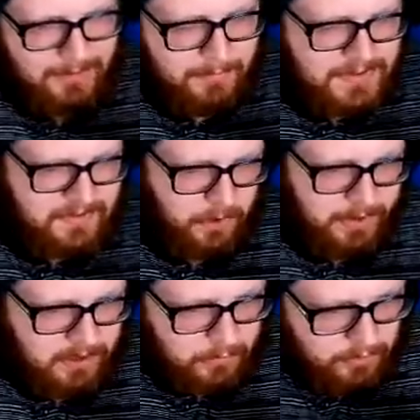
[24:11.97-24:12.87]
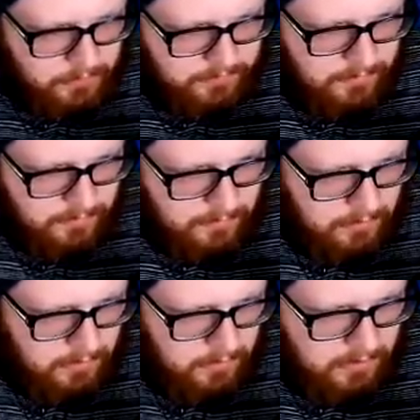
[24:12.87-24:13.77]
misinterpreting the move?
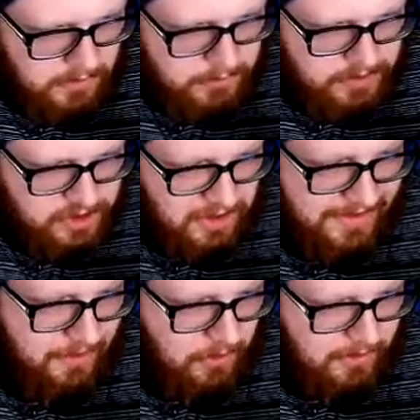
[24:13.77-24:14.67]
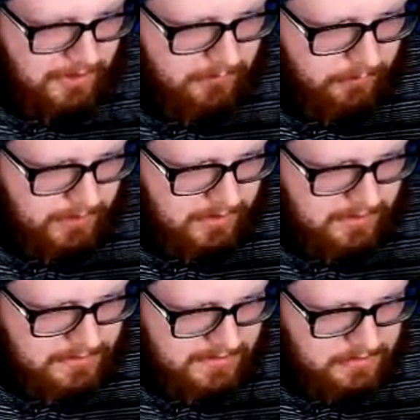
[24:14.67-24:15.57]
Because we just could have killed if we
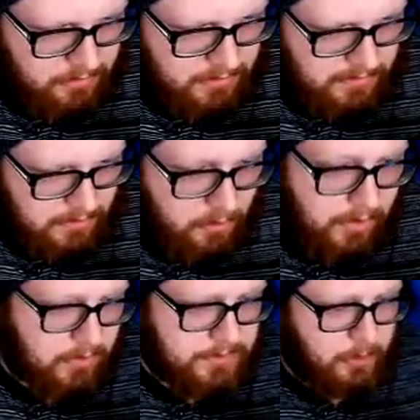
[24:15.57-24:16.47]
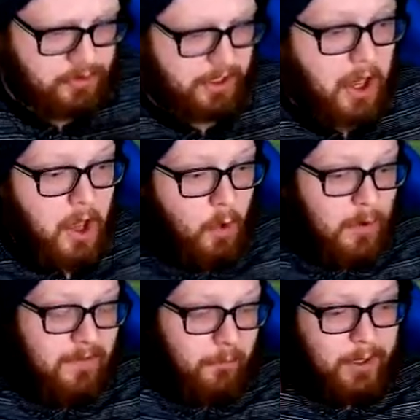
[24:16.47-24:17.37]
didn't do anything. Okay, it was Bolt Strike.
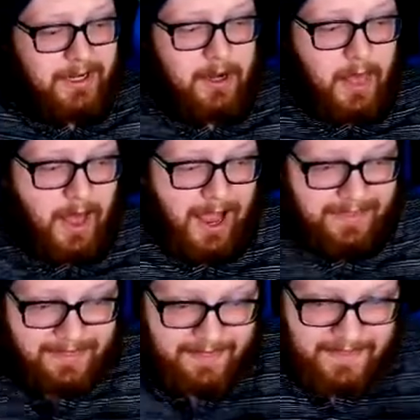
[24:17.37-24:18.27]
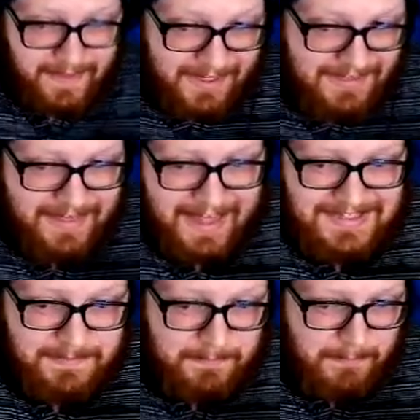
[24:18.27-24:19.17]
We avoided. I think
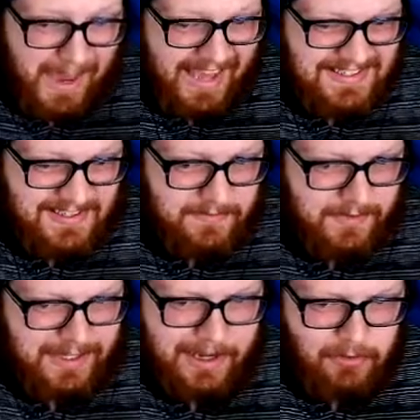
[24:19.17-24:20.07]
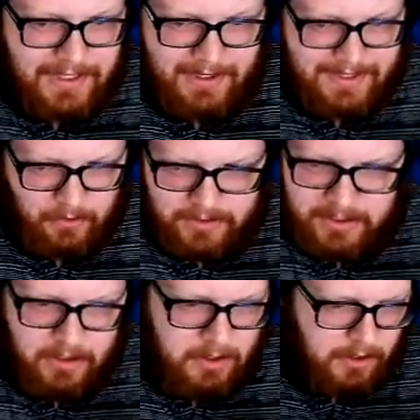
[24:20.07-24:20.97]
that's massive. Like, I don't think it killed
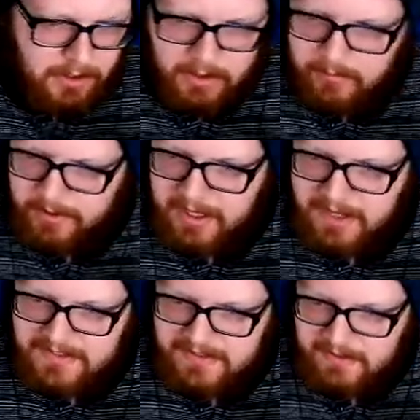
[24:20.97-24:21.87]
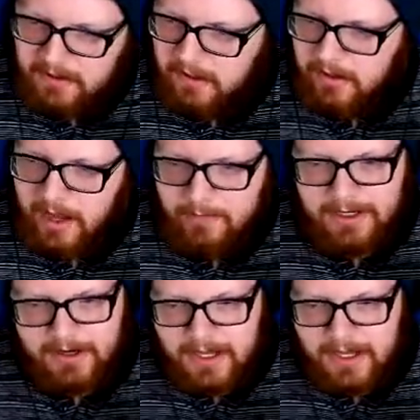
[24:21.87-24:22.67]
here because, I mean,